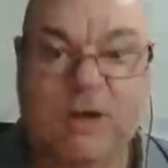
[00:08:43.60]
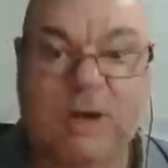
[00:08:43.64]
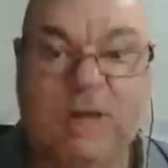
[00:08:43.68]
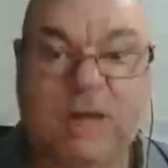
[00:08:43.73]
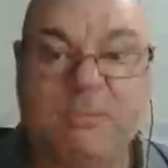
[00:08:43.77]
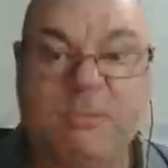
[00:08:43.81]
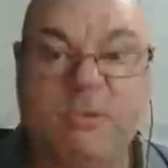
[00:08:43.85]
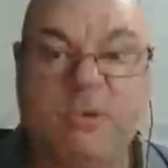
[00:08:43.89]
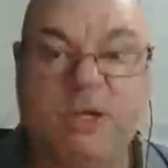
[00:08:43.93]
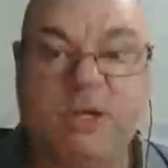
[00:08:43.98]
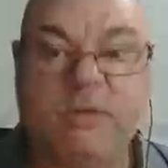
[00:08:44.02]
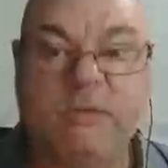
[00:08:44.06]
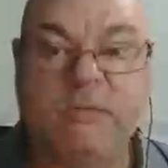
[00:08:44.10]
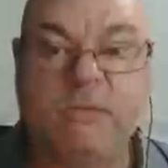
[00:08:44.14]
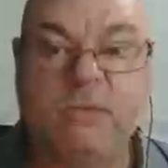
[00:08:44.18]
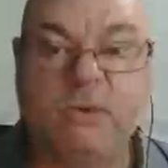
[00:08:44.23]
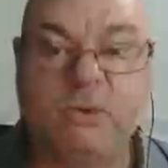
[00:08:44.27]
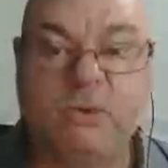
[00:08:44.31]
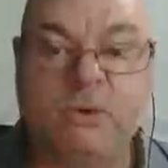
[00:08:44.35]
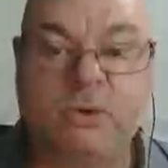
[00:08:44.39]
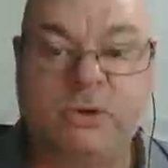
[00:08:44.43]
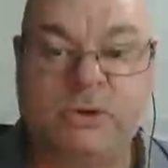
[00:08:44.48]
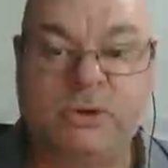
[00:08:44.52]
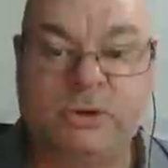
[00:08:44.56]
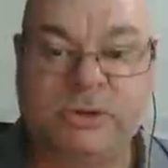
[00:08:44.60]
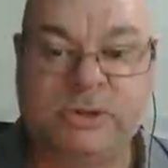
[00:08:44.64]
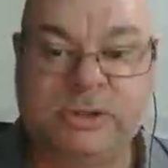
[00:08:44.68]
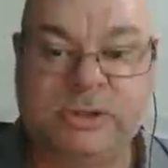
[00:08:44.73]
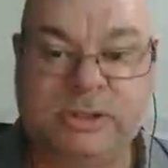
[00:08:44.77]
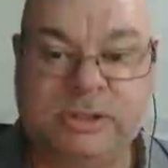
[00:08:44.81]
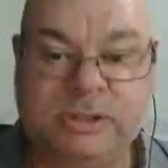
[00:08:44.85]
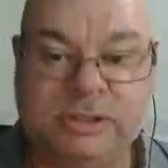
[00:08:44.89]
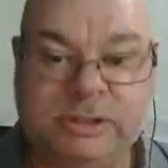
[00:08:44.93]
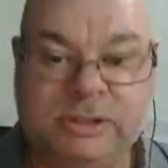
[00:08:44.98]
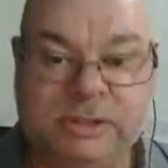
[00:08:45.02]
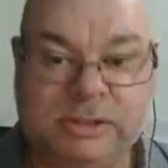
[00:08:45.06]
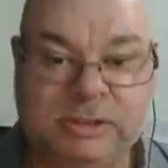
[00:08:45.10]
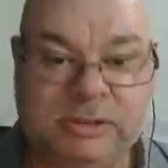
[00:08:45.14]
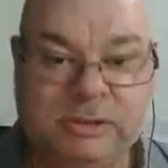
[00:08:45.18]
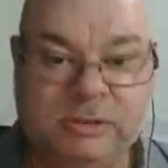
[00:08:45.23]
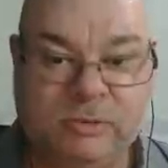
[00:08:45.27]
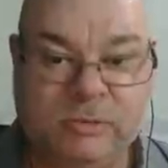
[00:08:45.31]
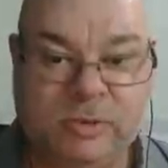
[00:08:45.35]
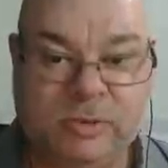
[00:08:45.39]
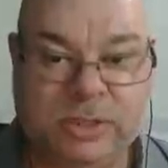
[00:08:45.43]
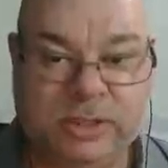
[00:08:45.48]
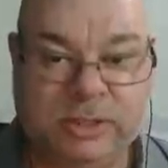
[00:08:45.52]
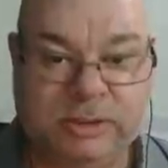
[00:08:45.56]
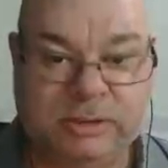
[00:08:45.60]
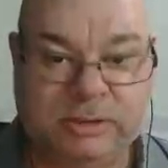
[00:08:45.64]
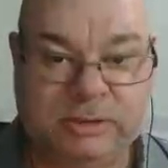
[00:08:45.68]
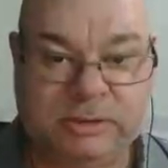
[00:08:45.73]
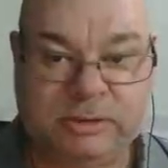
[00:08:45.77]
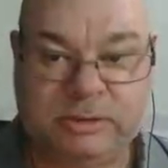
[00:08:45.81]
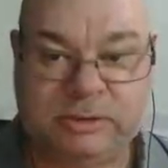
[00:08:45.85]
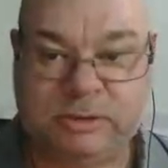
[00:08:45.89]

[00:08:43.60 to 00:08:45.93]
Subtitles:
up one more. 1.